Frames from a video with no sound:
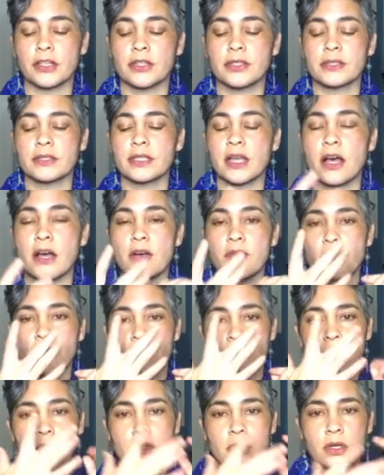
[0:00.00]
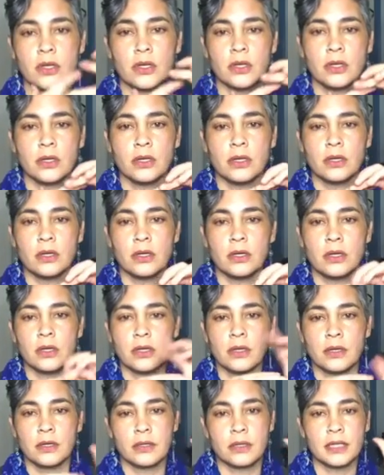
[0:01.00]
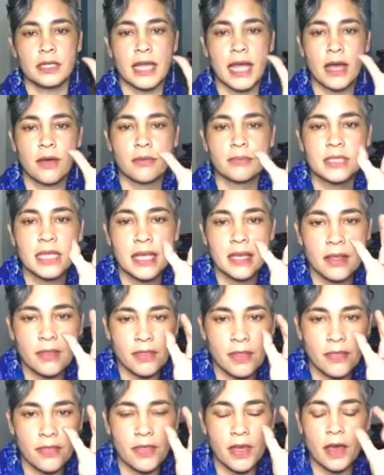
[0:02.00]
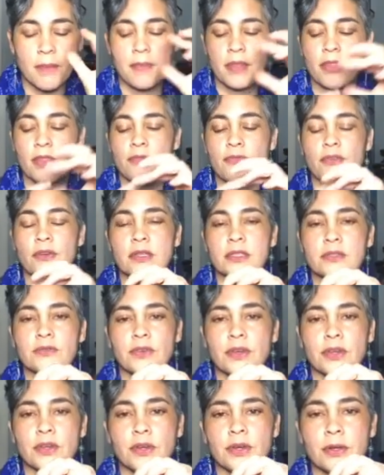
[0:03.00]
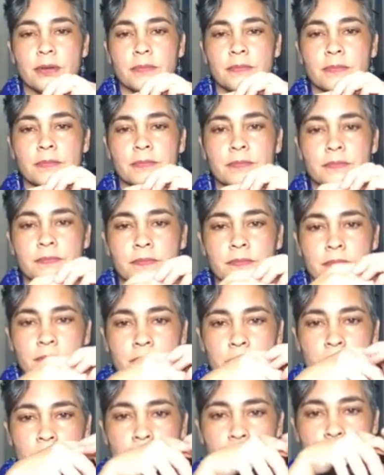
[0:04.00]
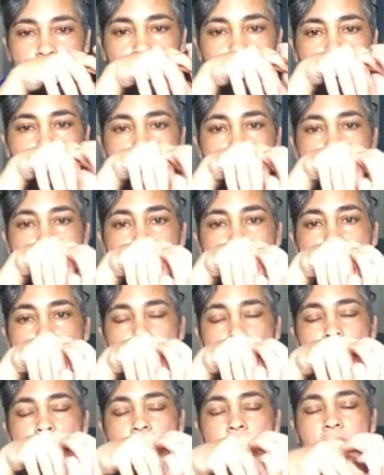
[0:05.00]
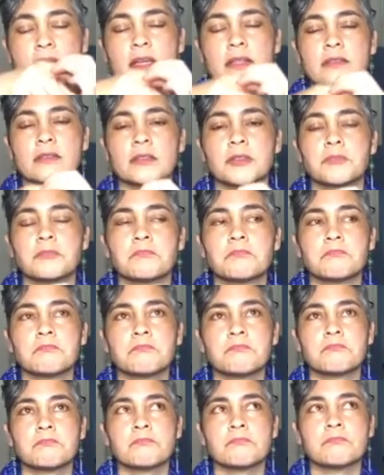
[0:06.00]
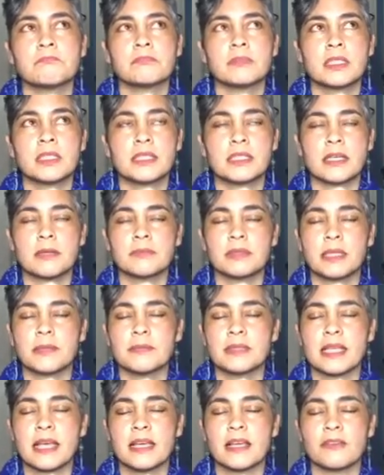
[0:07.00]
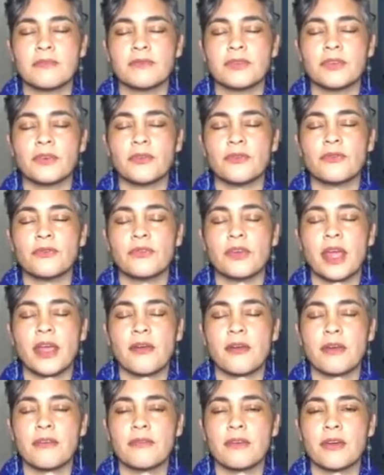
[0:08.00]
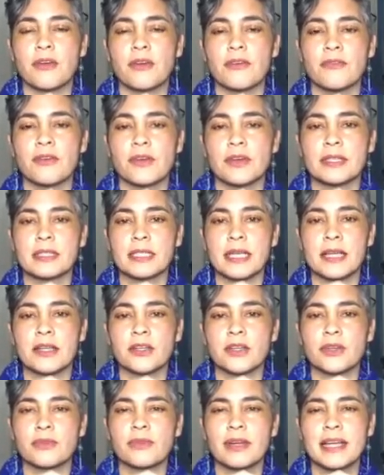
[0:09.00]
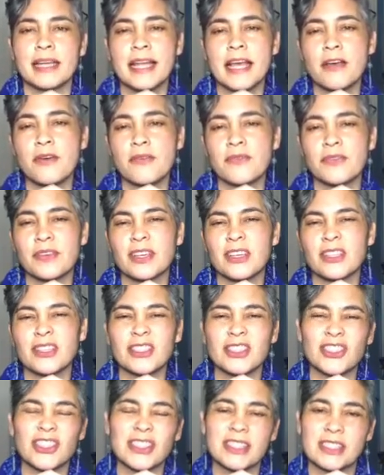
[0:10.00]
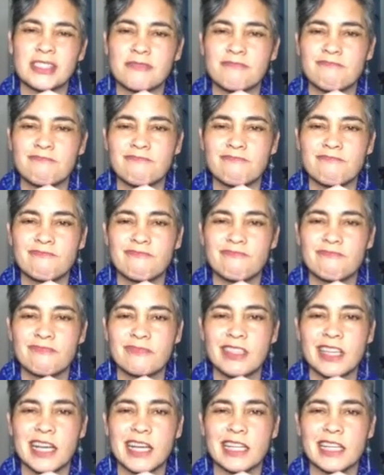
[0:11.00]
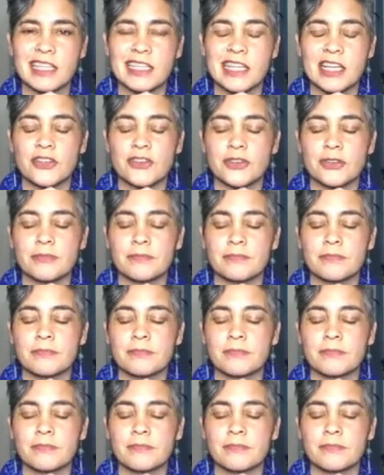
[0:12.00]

on yourself. Now I'm taking the thumb and the first finger, squeezing the top of the hand. Sometimes that can feel very, very, very tender. Right now it feels just kind of tender.